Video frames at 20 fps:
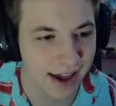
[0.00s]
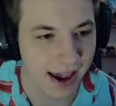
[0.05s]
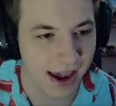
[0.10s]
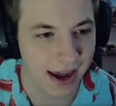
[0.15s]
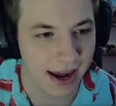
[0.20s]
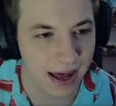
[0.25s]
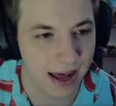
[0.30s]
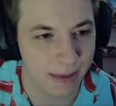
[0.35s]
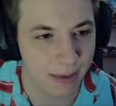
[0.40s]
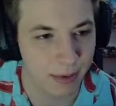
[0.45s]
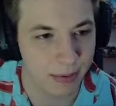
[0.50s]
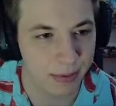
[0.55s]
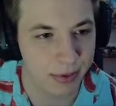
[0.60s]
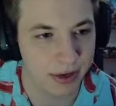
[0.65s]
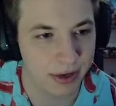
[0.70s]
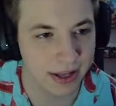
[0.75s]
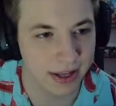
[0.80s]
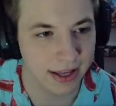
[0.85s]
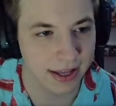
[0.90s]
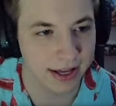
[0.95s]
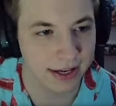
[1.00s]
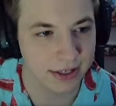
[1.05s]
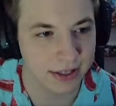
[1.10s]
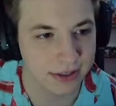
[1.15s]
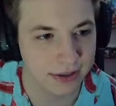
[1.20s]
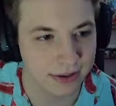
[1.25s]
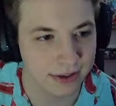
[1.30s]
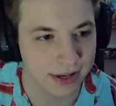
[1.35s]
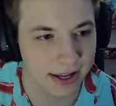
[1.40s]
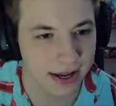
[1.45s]
and I'm going to put a
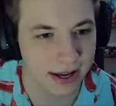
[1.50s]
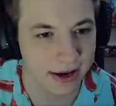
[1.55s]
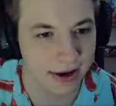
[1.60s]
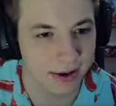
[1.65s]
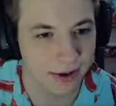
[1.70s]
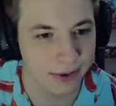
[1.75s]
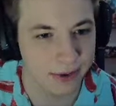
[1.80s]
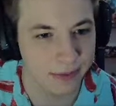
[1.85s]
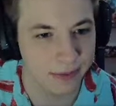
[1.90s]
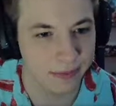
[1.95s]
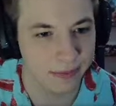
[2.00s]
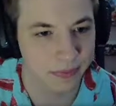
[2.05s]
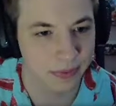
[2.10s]
lantern down